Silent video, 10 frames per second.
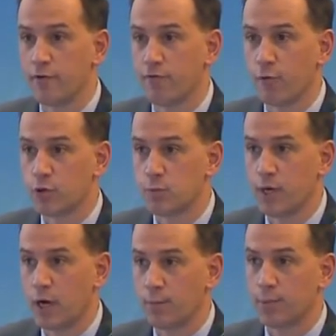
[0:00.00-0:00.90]
force
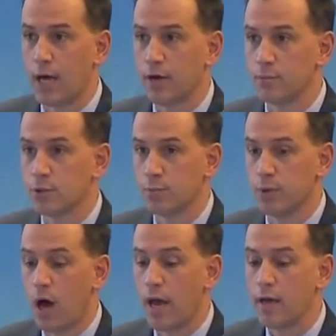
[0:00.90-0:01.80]
behind platinum
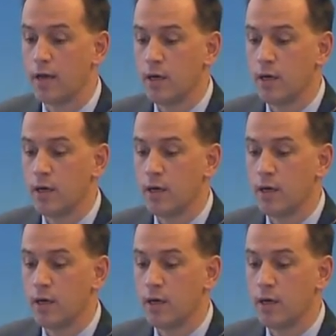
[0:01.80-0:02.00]
supply.